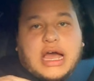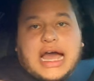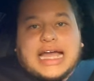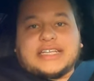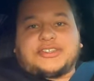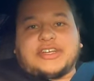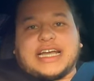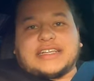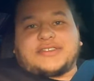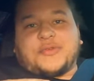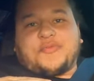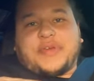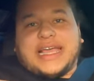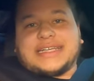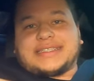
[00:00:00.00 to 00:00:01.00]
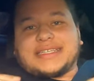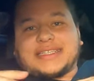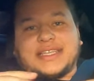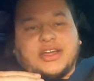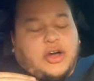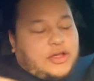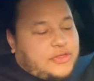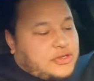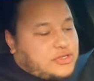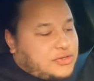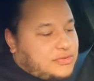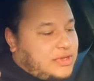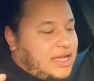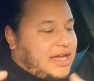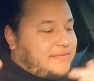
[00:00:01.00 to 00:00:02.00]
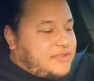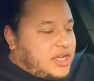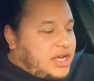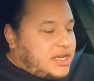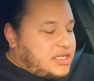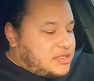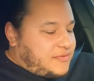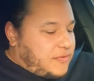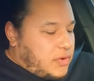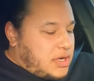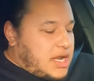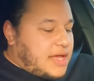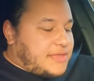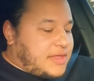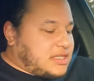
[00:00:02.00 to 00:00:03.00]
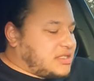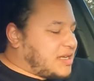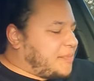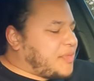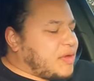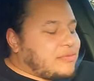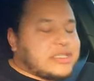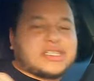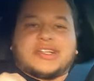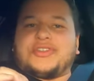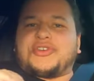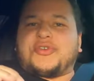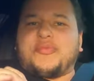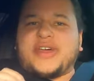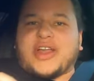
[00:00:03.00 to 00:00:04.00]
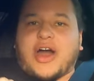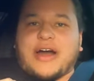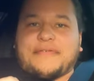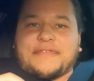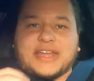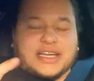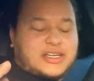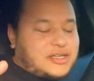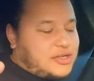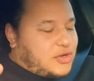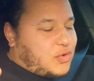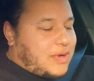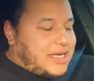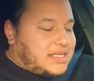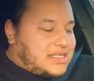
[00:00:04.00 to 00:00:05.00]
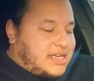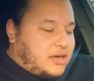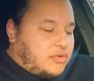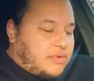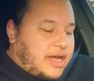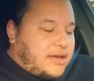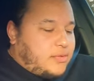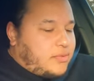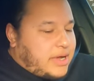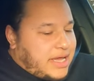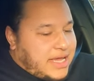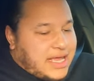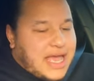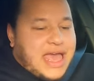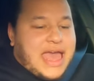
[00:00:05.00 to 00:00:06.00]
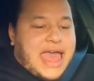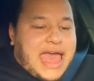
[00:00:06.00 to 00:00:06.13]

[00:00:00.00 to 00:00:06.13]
All right, you guys, so basically all the tuning I've done is for nothing. Something was a little bit off and I couldn't quite tell right away.